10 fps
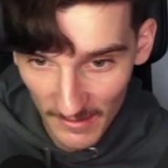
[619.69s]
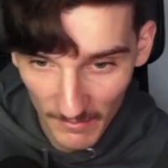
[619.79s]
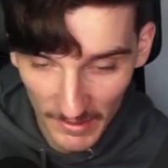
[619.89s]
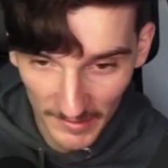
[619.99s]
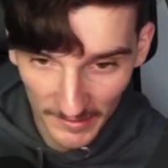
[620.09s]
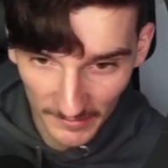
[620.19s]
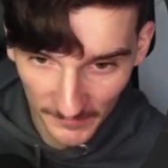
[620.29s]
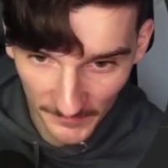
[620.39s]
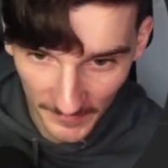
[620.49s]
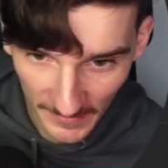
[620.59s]
person.
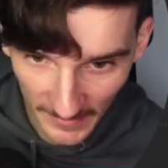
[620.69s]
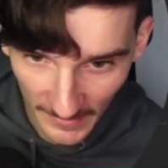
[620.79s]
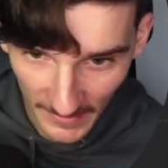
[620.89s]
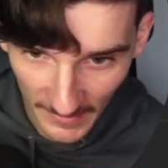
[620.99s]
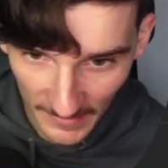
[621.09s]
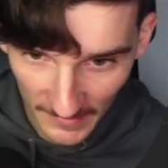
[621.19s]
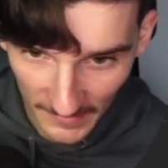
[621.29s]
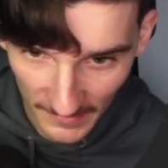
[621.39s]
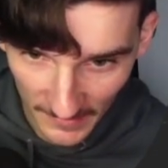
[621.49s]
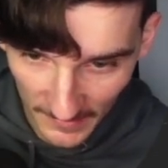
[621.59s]

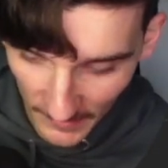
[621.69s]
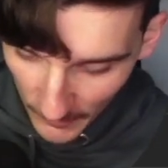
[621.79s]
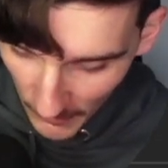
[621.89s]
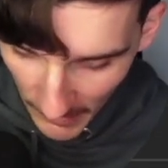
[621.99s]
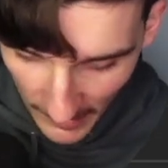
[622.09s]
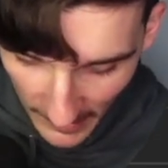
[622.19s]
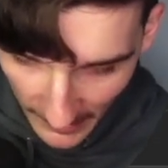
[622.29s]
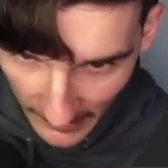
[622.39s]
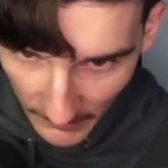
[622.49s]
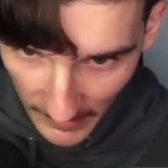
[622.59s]
So I
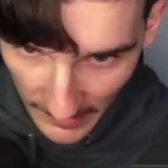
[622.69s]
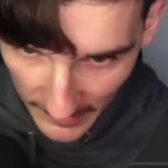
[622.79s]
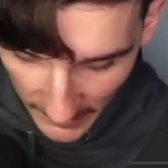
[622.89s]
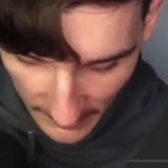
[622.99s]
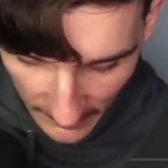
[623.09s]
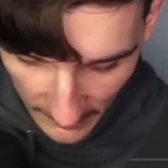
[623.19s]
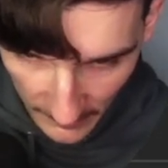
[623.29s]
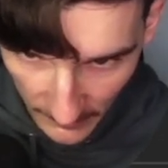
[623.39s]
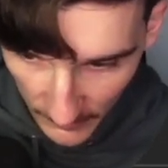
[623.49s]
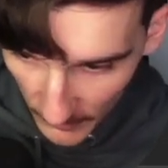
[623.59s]
can pass
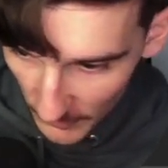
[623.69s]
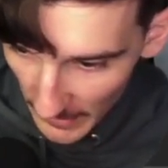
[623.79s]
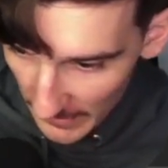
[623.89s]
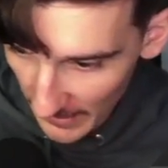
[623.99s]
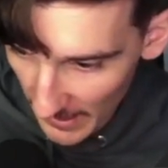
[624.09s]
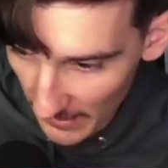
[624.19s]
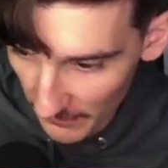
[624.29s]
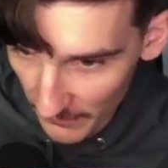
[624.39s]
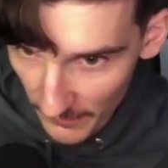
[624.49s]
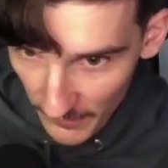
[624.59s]
2 and I
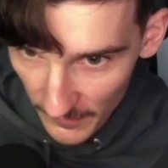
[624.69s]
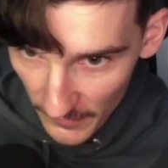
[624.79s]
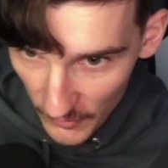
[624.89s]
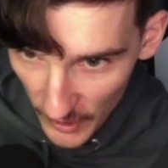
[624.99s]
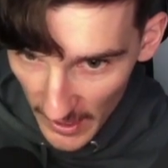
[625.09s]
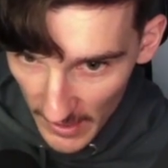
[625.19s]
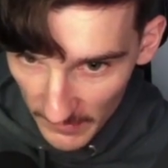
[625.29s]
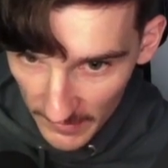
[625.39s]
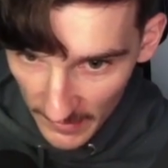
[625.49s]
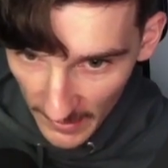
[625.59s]
have
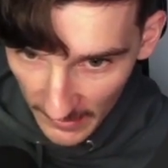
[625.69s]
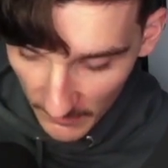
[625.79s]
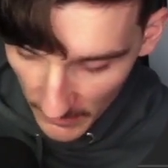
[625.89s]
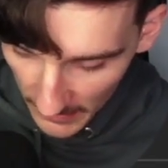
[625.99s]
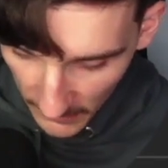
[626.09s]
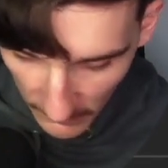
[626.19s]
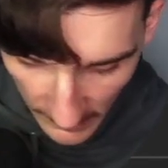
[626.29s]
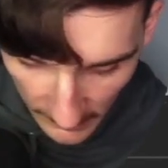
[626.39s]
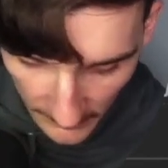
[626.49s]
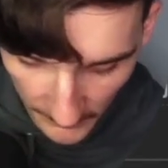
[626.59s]
James, I can pass 1,